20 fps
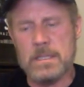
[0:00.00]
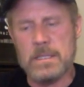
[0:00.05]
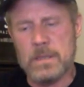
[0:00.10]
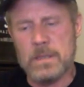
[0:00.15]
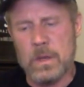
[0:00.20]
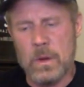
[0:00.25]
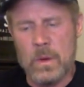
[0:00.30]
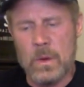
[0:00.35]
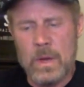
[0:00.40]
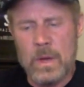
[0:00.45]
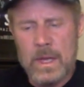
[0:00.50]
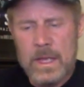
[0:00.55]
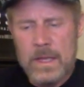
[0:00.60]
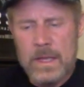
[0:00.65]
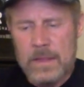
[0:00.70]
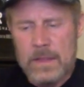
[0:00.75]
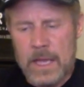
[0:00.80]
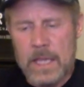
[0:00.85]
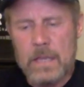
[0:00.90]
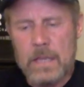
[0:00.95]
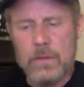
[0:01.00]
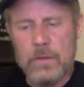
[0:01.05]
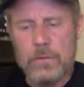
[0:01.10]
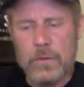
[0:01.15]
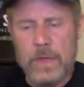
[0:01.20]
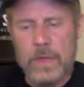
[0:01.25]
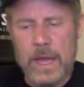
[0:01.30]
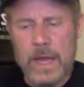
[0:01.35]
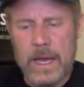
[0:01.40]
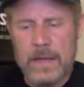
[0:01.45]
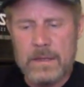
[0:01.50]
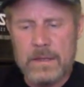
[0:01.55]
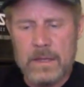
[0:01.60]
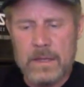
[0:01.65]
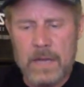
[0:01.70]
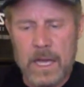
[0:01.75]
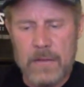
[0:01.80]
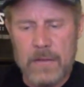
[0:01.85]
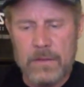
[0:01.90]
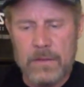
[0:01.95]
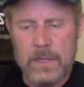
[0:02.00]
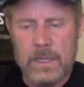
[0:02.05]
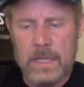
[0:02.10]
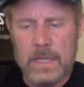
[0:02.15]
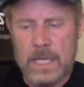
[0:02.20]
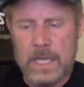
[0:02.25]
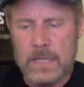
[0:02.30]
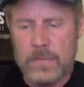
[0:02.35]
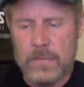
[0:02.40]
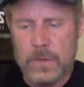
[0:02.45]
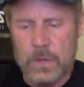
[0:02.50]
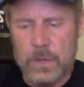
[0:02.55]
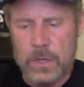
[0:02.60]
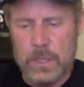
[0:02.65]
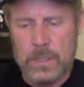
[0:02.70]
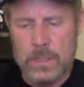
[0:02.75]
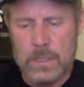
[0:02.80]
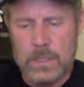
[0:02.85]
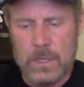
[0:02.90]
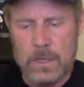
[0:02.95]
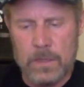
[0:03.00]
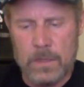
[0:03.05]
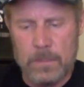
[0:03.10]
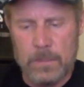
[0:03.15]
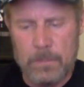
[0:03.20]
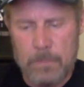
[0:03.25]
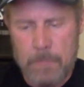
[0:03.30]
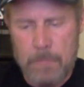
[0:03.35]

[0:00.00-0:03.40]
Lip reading: So thank you for that, Ivy, and thanks for your concern.